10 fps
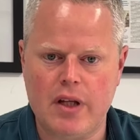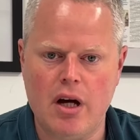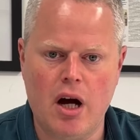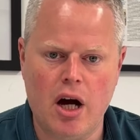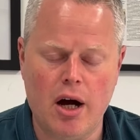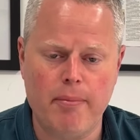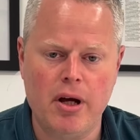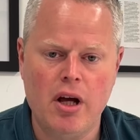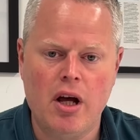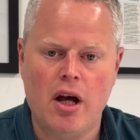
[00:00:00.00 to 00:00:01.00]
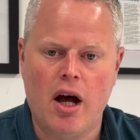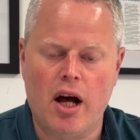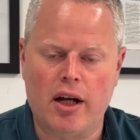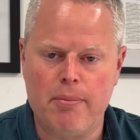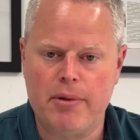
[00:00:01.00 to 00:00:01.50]
A
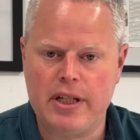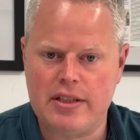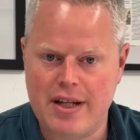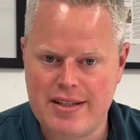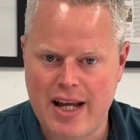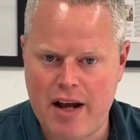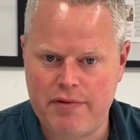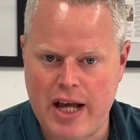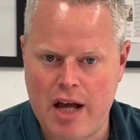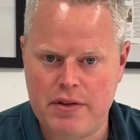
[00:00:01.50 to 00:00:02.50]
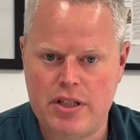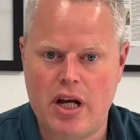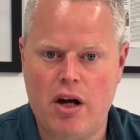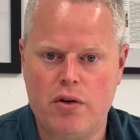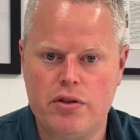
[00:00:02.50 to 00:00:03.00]
company doesn't have to have a
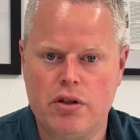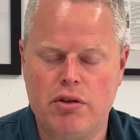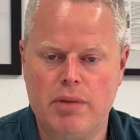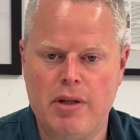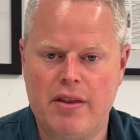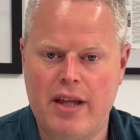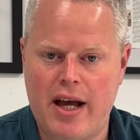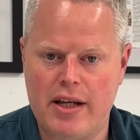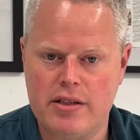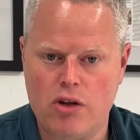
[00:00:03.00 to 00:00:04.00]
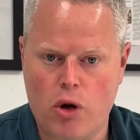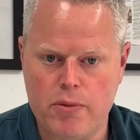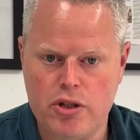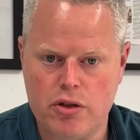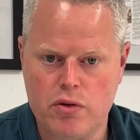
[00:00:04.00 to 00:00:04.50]
shareholders agreement, that is
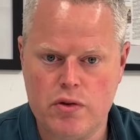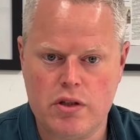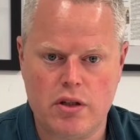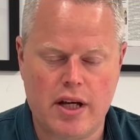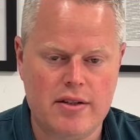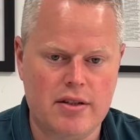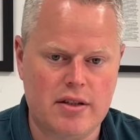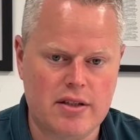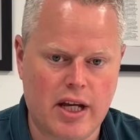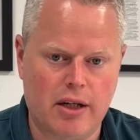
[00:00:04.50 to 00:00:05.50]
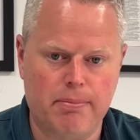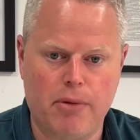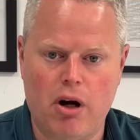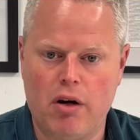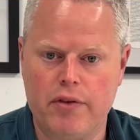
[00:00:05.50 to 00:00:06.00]
optional, so that's the second
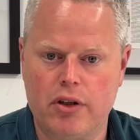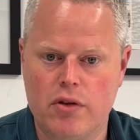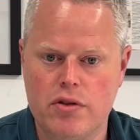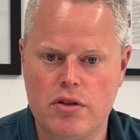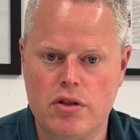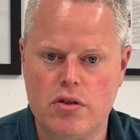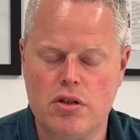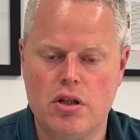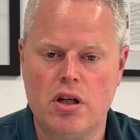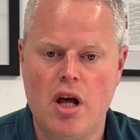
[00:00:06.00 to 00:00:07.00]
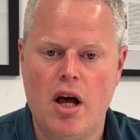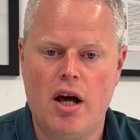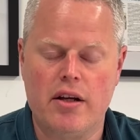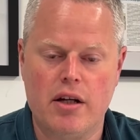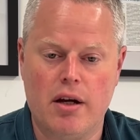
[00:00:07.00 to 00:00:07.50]
part of the constitution.
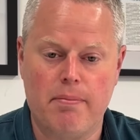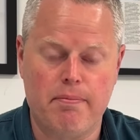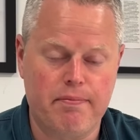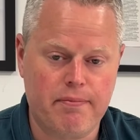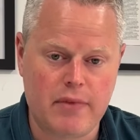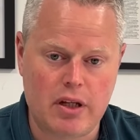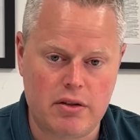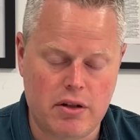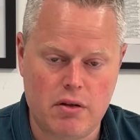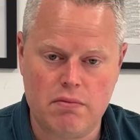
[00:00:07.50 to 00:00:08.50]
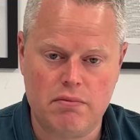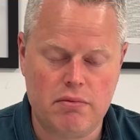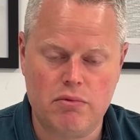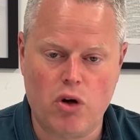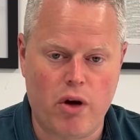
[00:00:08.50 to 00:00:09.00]
So
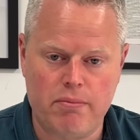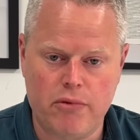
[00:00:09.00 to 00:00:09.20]
not